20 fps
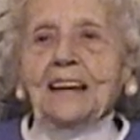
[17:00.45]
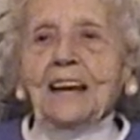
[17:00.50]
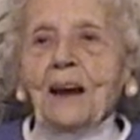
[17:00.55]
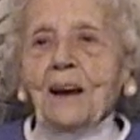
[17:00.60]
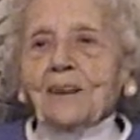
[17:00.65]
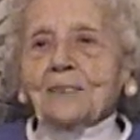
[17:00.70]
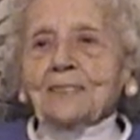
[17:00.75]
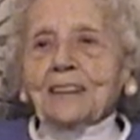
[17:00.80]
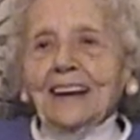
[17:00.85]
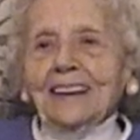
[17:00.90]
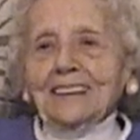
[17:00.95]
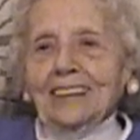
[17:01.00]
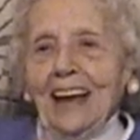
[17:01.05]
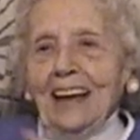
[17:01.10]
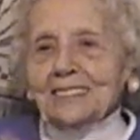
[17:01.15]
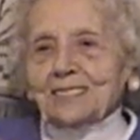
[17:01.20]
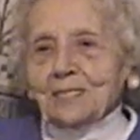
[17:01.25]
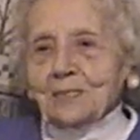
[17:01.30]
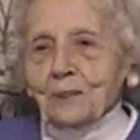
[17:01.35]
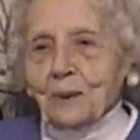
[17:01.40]
Yeah,
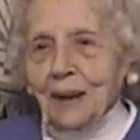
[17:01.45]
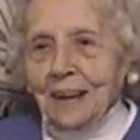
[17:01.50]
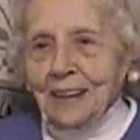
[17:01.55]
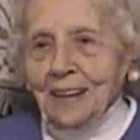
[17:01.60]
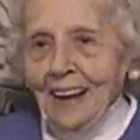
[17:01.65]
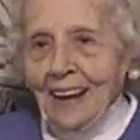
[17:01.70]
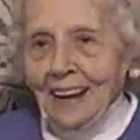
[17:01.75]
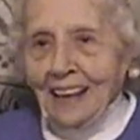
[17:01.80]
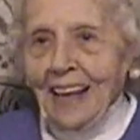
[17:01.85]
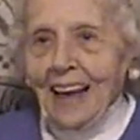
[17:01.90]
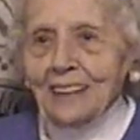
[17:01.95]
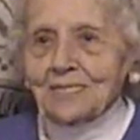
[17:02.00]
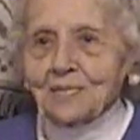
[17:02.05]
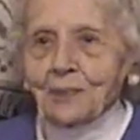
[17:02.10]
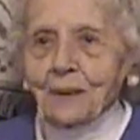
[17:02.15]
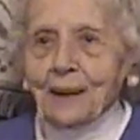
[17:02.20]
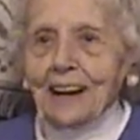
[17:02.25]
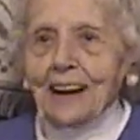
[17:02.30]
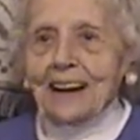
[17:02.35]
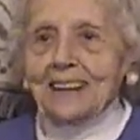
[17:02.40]
that's
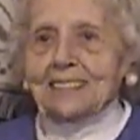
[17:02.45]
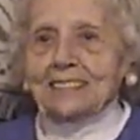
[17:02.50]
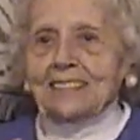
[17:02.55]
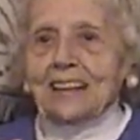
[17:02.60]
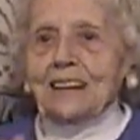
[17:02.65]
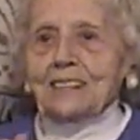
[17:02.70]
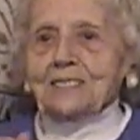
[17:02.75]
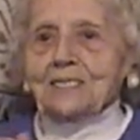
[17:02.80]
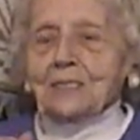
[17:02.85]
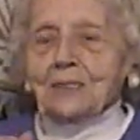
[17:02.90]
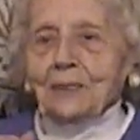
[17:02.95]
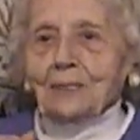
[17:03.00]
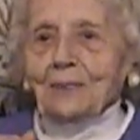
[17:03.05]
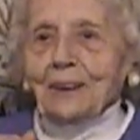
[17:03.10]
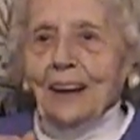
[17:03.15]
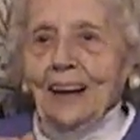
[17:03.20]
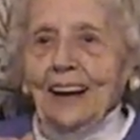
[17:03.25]
what I say too.